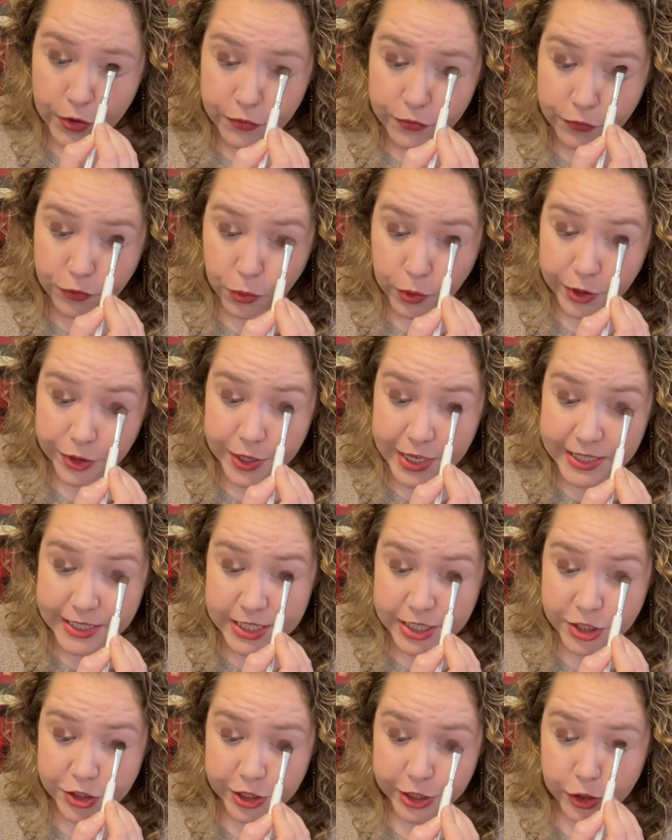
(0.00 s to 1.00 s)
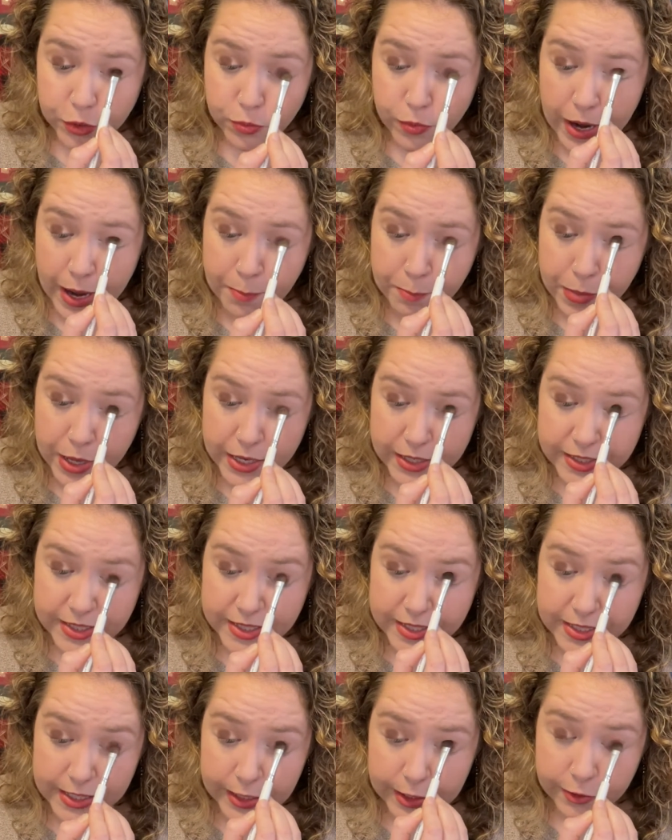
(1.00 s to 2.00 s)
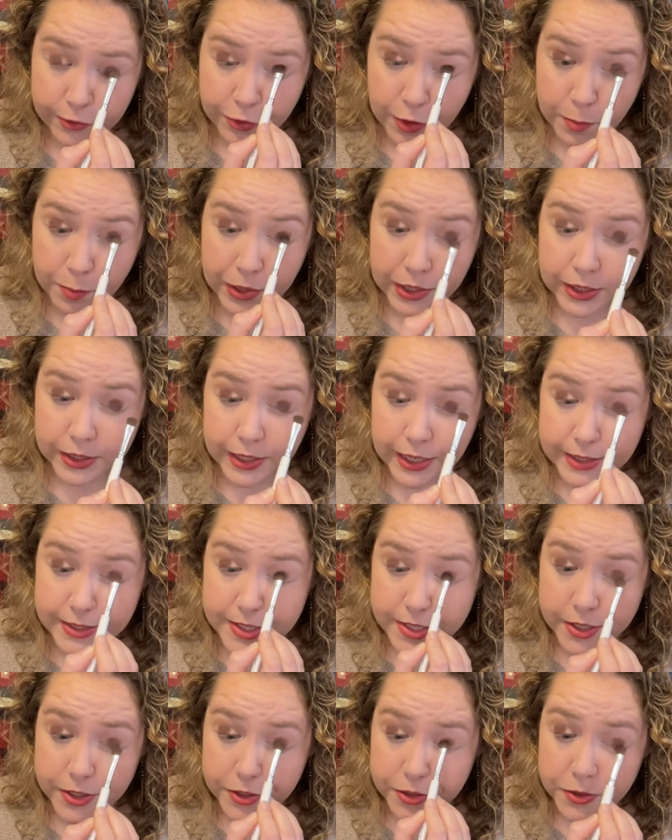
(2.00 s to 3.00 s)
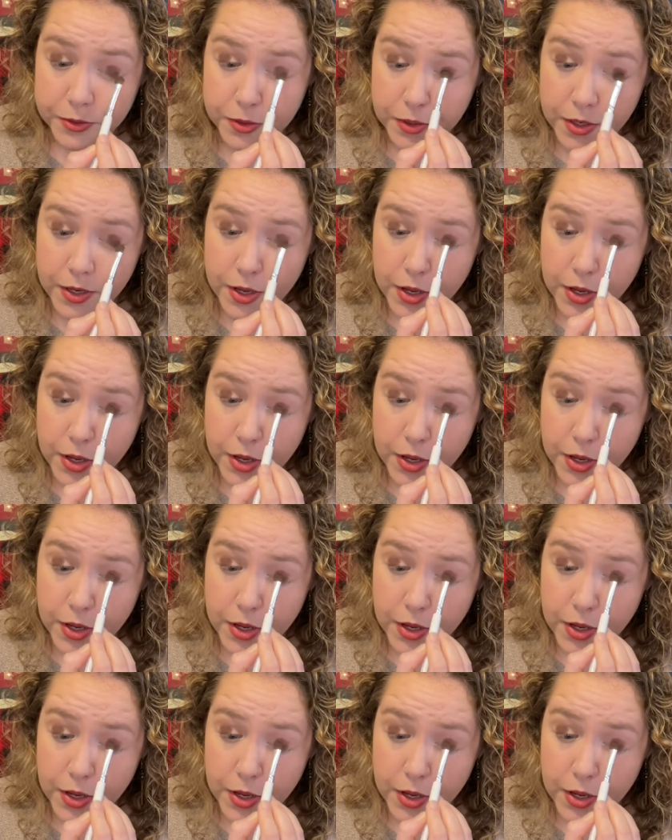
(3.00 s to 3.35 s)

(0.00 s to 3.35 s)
4th District Rep Steve Palazzo.